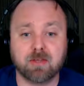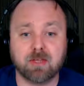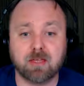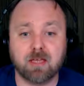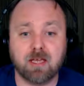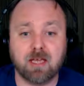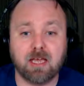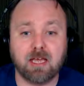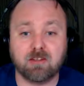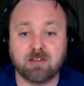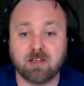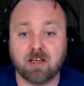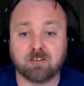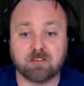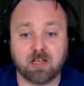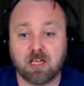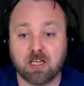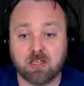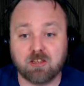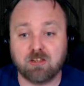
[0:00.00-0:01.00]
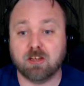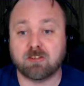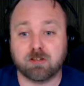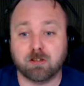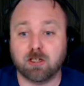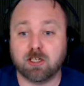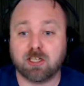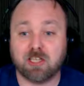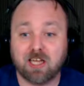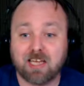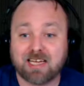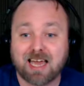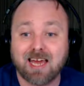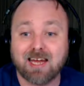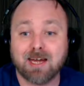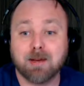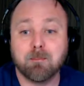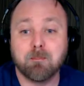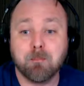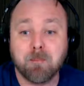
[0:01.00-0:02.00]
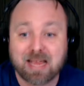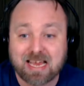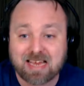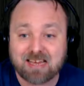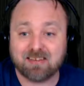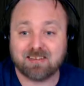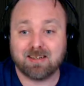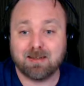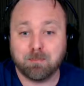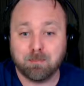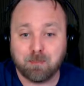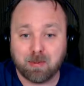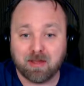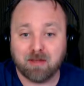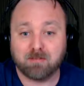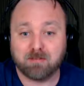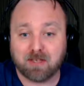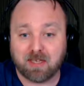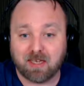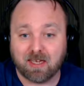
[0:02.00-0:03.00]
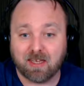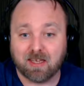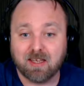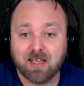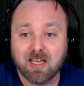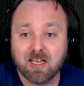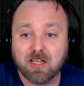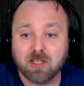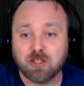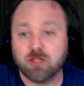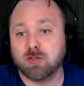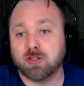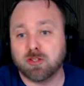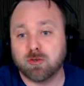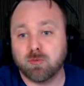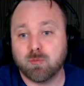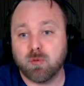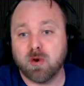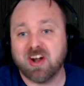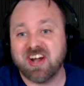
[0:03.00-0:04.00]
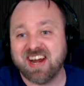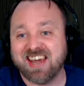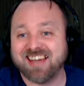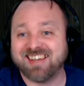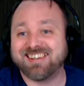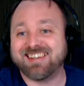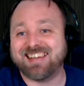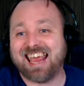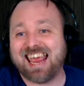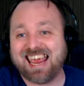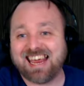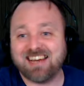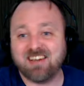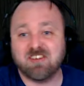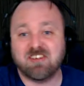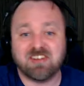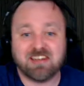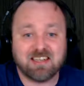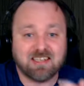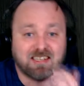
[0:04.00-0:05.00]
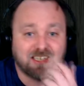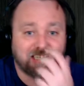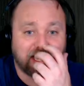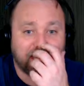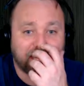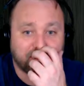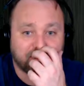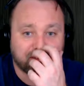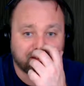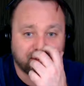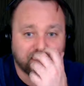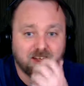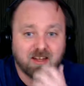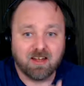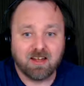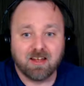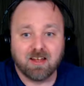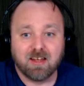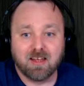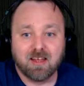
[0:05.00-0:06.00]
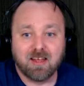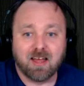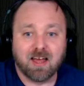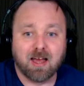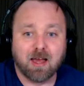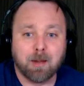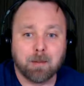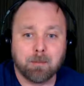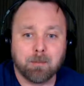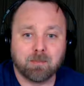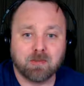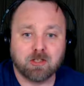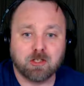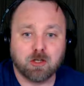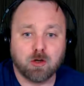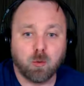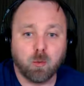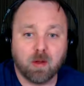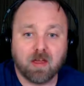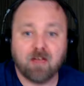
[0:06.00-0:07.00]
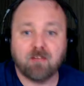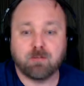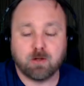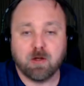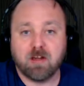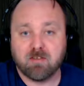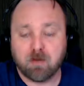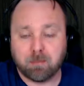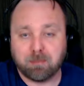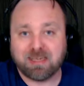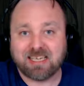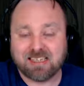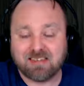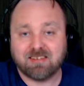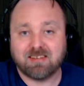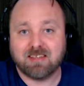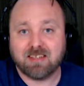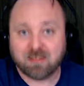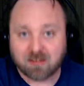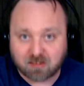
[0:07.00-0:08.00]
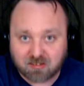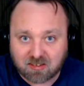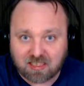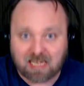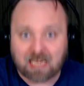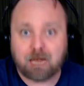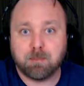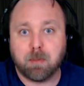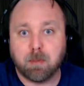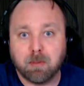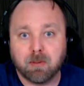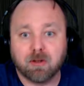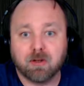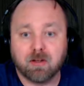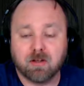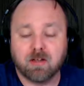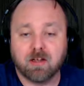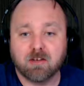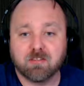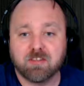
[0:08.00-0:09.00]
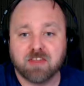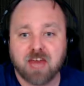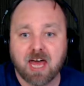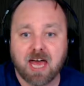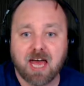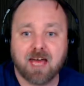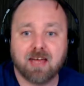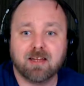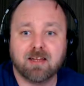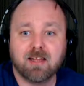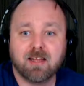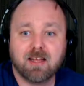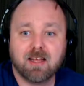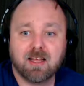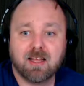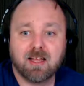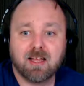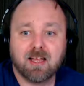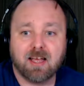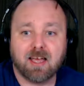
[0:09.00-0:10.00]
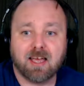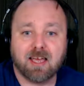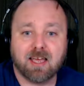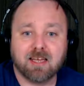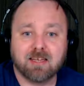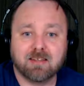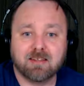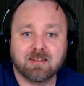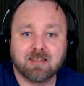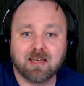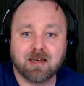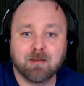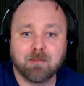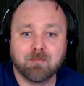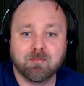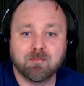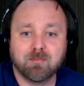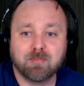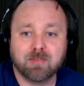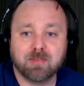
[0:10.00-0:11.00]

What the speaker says: It does look like an amazing bit of kit. You can run a 10G connection, if you have a PC that's capable of that, and